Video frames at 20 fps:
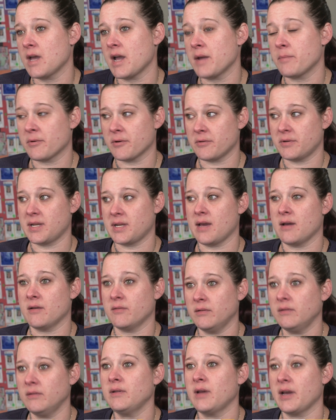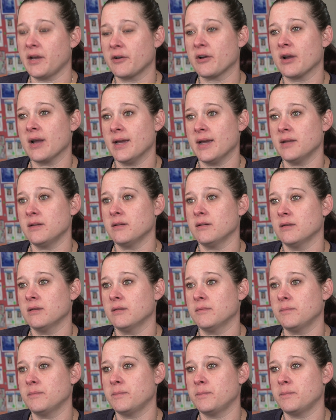I broke down. I cried
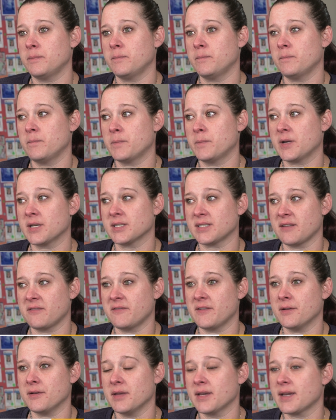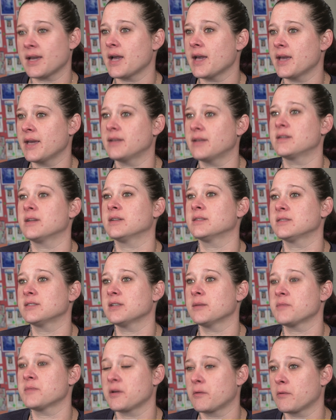because I felt like I had done
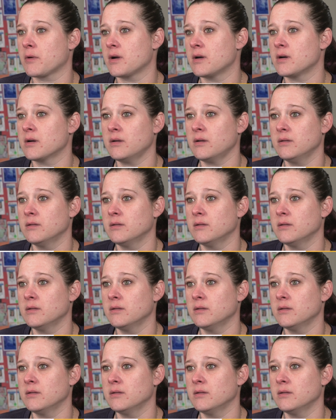something wrong.